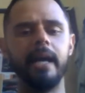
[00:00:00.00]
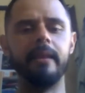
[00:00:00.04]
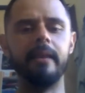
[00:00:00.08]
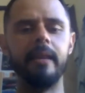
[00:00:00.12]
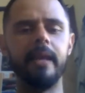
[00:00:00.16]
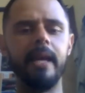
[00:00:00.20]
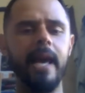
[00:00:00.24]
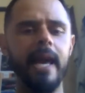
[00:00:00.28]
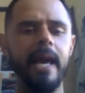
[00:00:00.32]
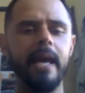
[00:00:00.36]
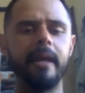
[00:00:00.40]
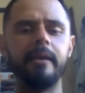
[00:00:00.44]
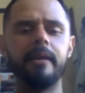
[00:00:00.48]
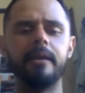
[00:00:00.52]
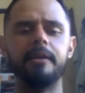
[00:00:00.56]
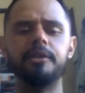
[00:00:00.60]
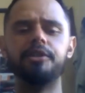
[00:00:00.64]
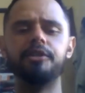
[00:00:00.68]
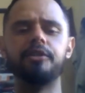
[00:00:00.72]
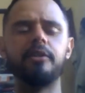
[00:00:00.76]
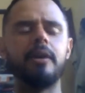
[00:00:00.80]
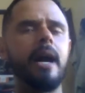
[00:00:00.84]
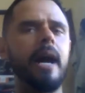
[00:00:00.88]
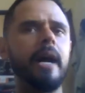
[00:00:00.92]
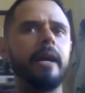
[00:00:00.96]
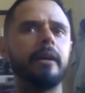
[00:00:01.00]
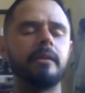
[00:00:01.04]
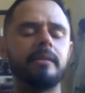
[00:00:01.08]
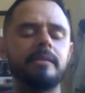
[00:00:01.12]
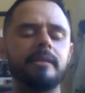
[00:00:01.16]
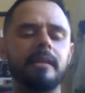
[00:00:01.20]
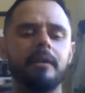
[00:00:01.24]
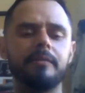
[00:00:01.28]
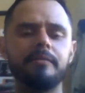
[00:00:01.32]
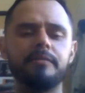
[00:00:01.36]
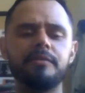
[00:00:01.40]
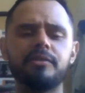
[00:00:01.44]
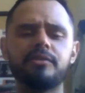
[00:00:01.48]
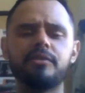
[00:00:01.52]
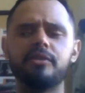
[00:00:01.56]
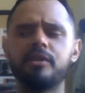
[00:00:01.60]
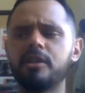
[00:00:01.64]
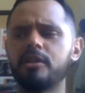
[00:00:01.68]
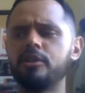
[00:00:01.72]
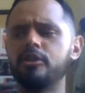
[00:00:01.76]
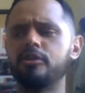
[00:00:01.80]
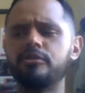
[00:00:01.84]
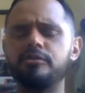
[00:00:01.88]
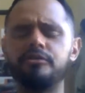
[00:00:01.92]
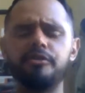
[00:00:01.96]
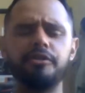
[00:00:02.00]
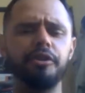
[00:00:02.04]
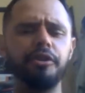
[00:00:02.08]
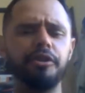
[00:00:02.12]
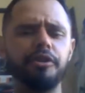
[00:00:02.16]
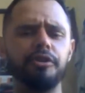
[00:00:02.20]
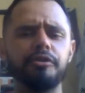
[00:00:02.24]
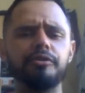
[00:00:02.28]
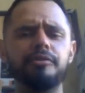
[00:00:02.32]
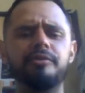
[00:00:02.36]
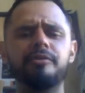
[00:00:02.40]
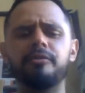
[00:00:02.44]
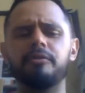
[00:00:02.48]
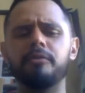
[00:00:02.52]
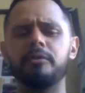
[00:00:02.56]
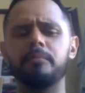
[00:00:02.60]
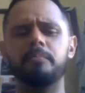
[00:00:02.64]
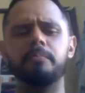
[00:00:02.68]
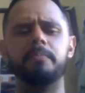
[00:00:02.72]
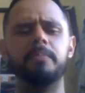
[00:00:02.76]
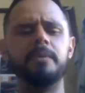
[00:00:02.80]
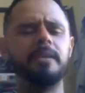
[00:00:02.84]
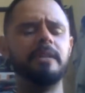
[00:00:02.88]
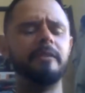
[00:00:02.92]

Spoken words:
The energy, your higher self, is going to go to YouTube.